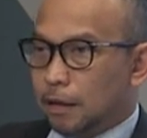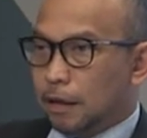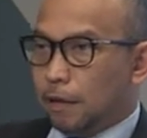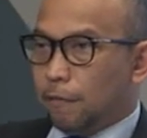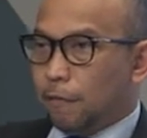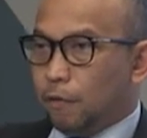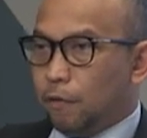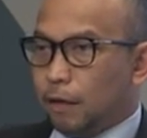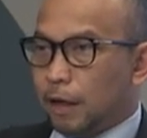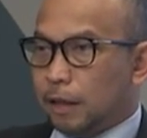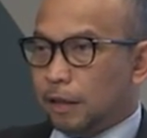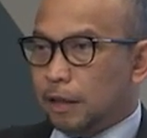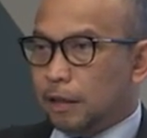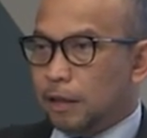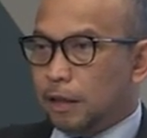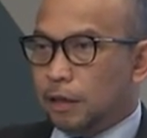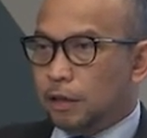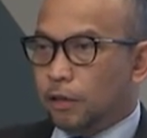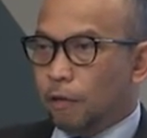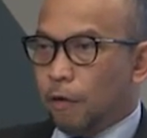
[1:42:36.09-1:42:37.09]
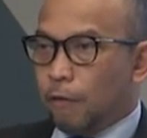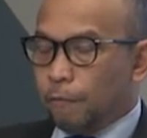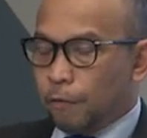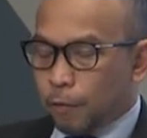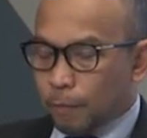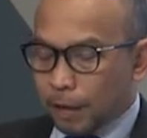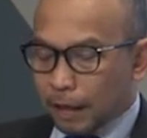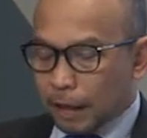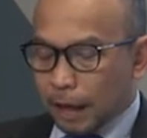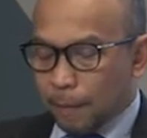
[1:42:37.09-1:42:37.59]
If you look at this issue of
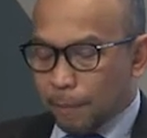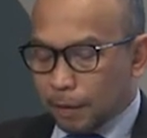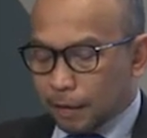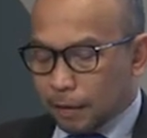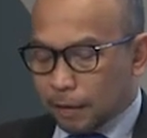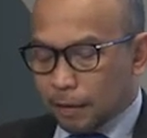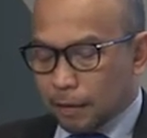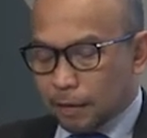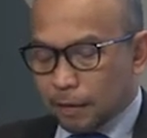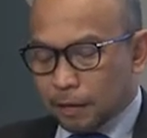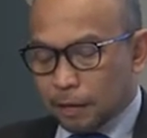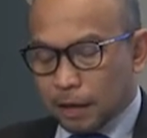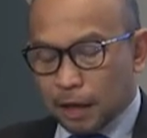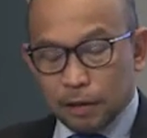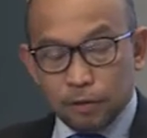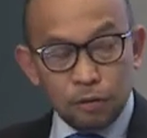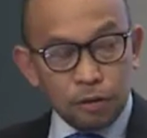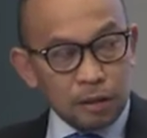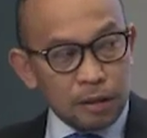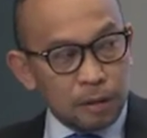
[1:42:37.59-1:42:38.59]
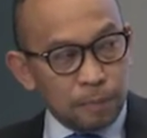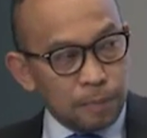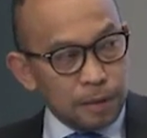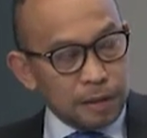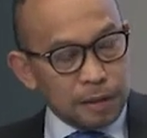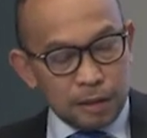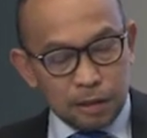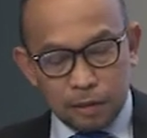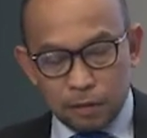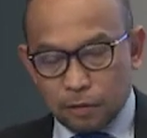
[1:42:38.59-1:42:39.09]
human capital, I use the
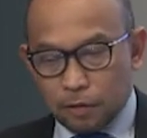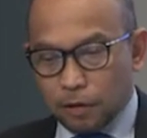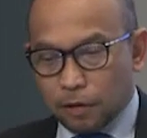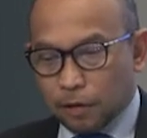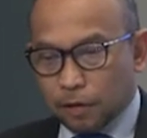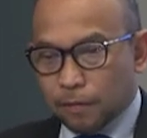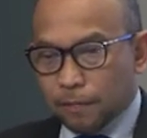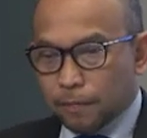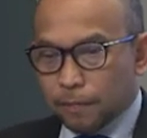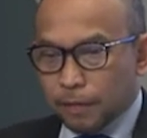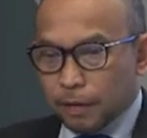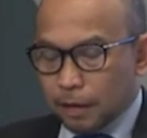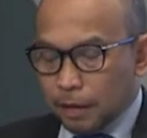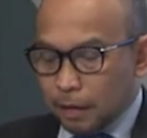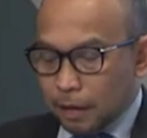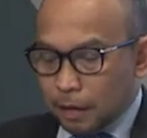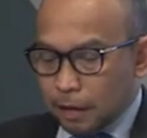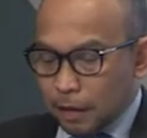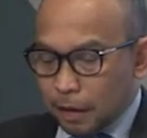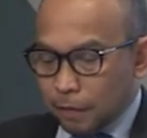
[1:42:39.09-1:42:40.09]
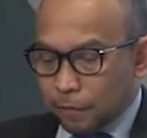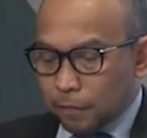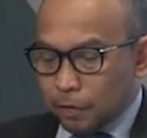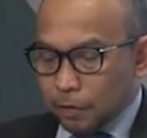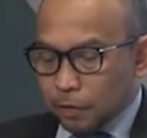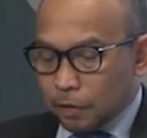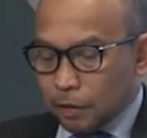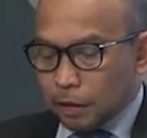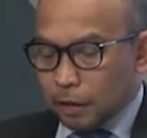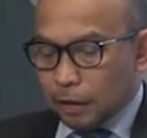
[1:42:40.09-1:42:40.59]
PISA score.
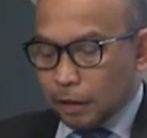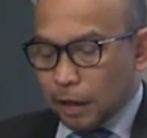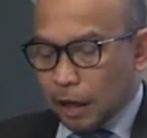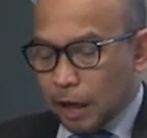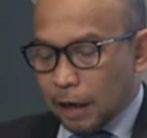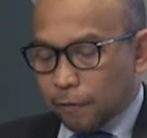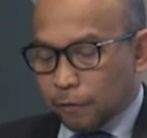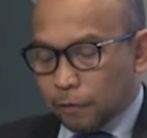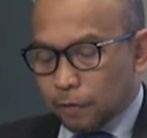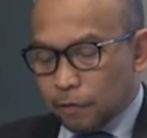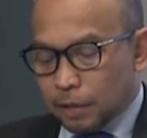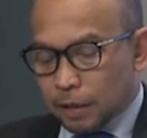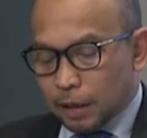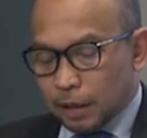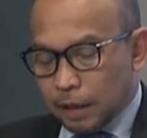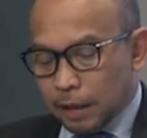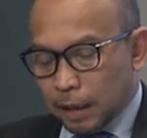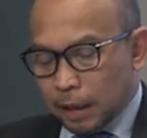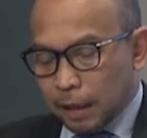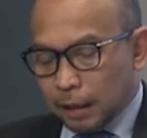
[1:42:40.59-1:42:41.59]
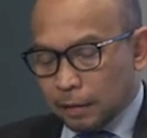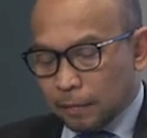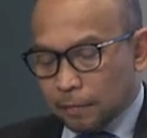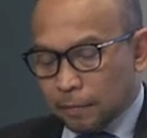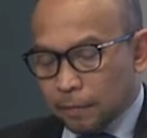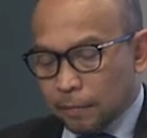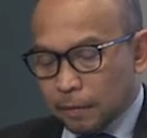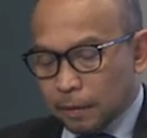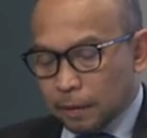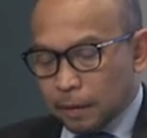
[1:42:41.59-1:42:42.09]
Unfortunately, I have to say that
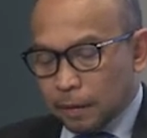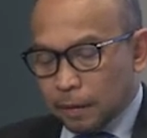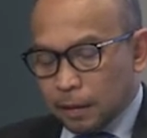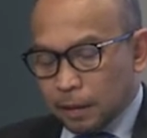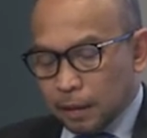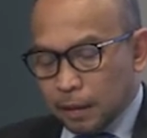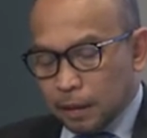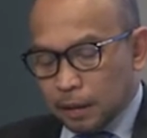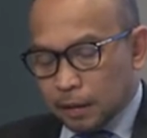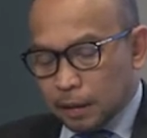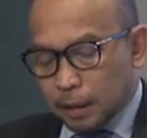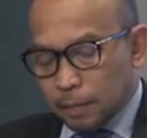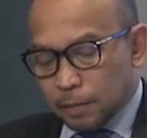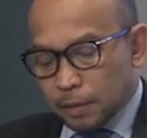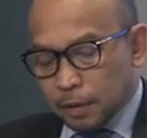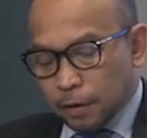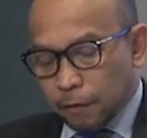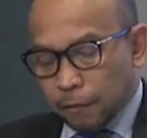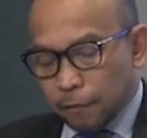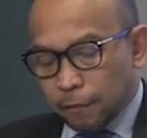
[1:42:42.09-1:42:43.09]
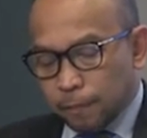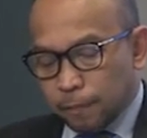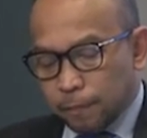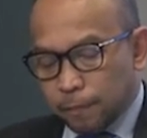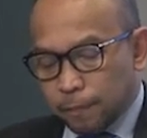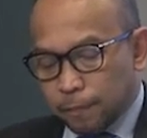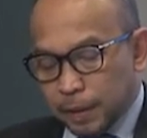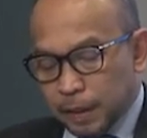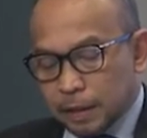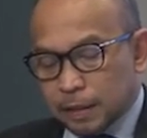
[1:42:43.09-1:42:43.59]
in terms of
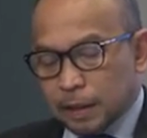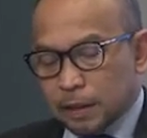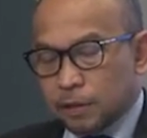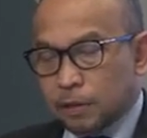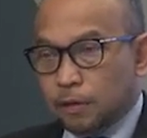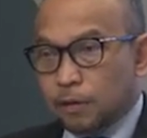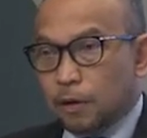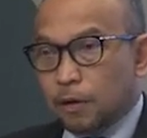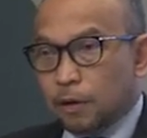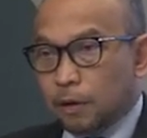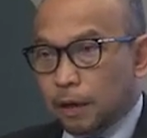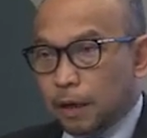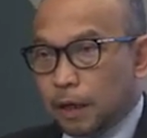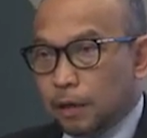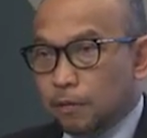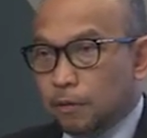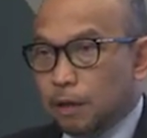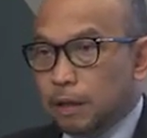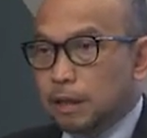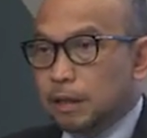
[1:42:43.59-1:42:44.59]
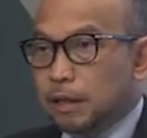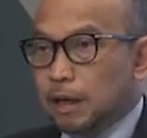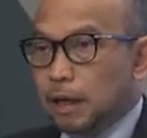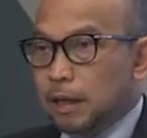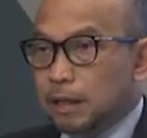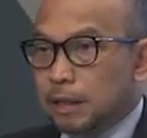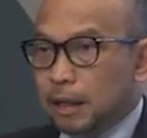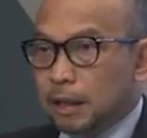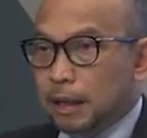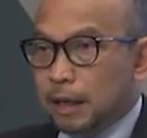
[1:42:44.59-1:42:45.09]
PISA score, Indonesia
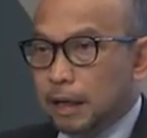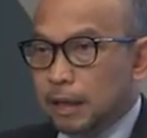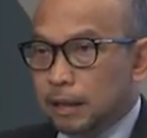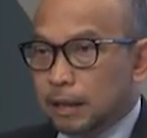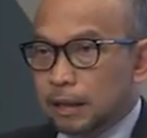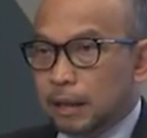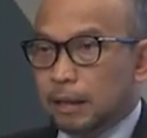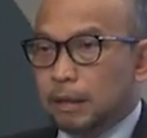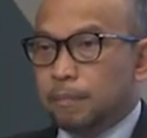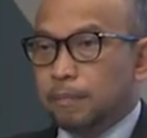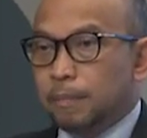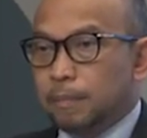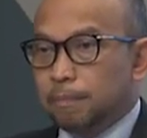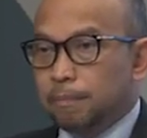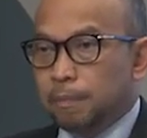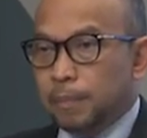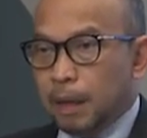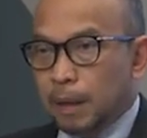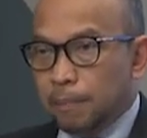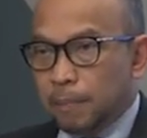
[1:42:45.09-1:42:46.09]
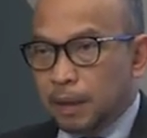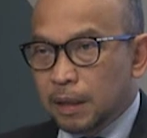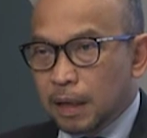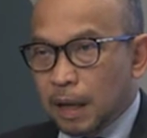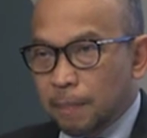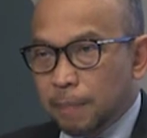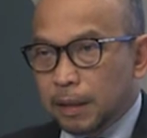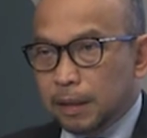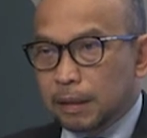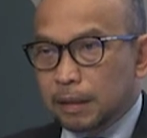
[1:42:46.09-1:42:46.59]
is a country maybe
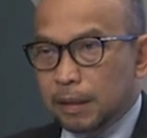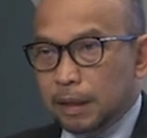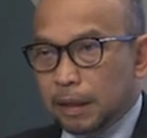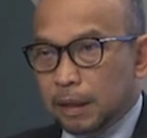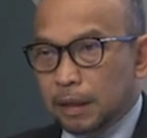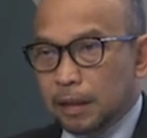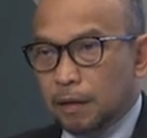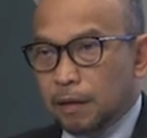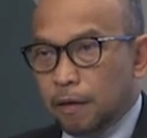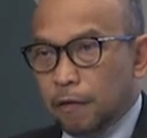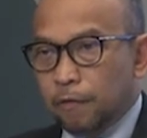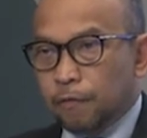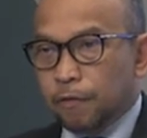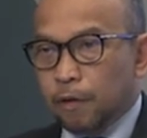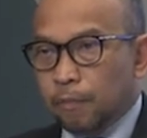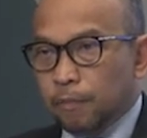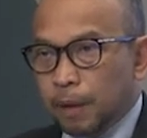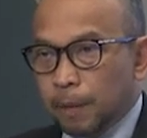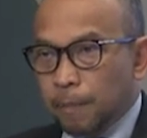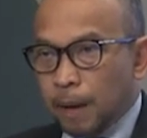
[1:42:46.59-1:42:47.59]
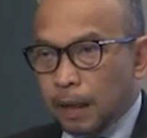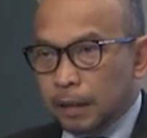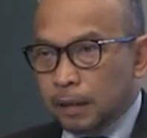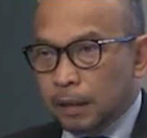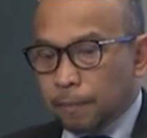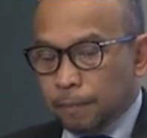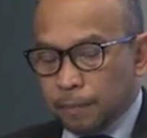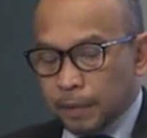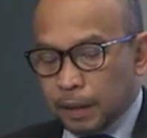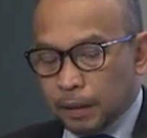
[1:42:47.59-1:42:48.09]
number three from the
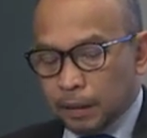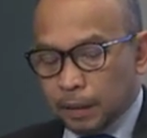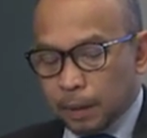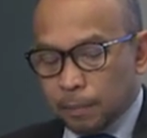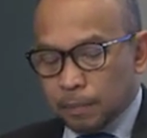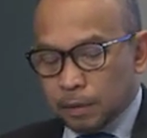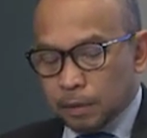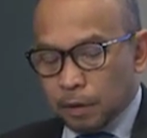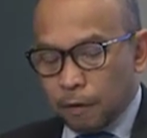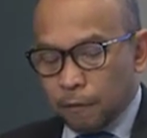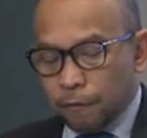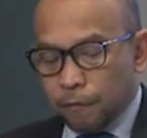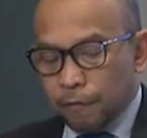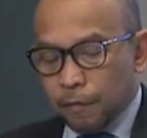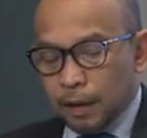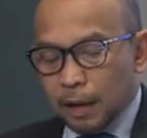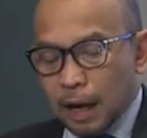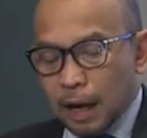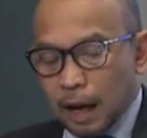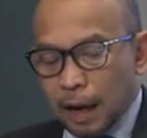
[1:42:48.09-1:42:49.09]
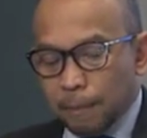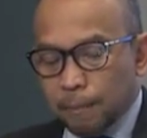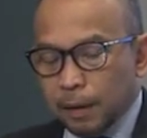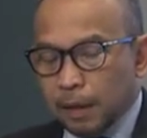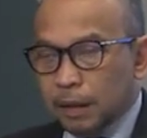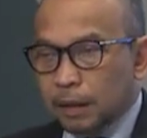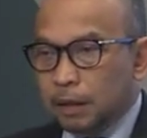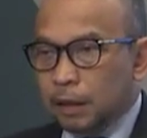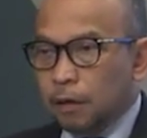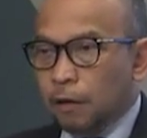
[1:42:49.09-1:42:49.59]
bottom in terms of
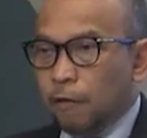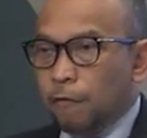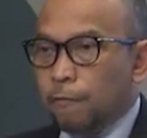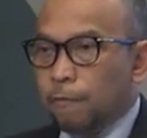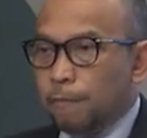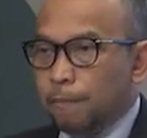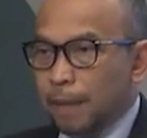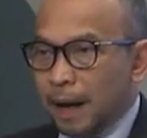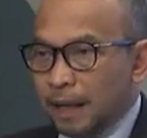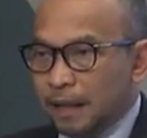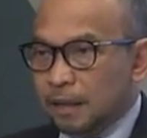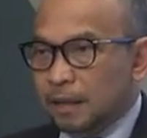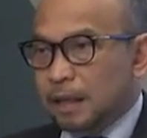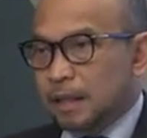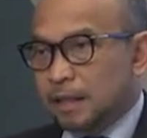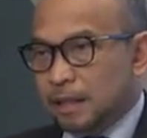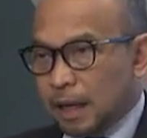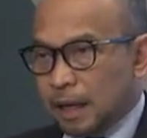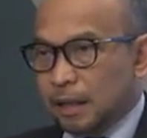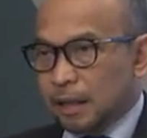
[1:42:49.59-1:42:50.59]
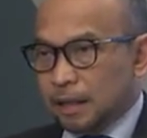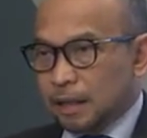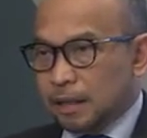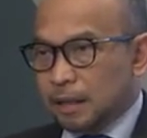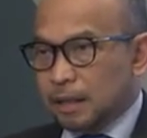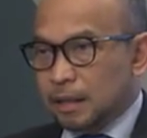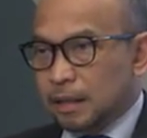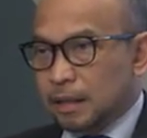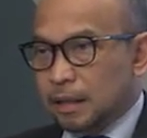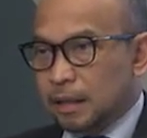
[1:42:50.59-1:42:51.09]
ability of math and
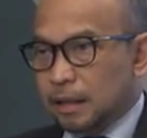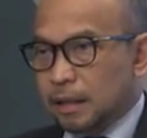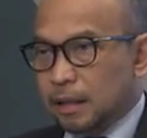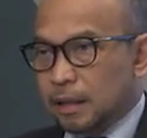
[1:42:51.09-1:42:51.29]
science.